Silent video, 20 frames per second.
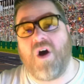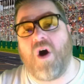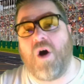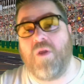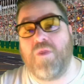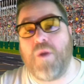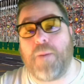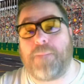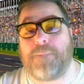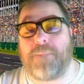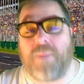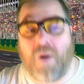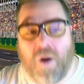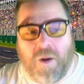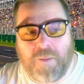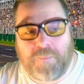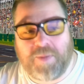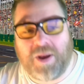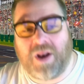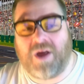on the
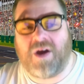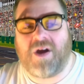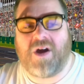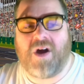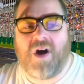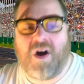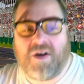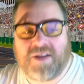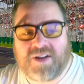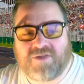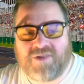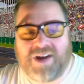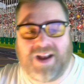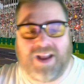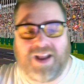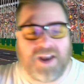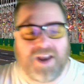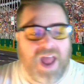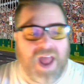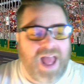popular
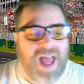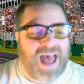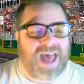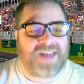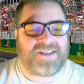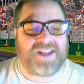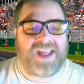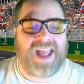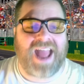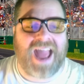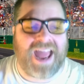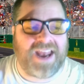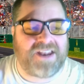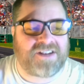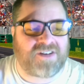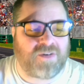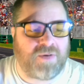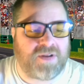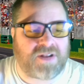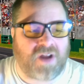Australian as he heads
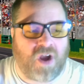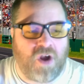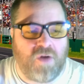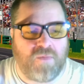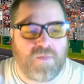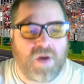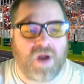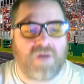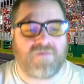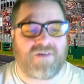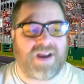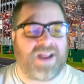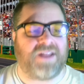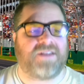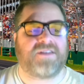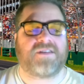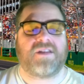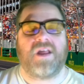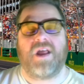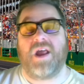to his home
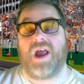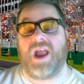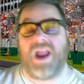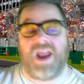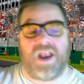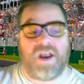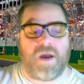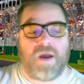race in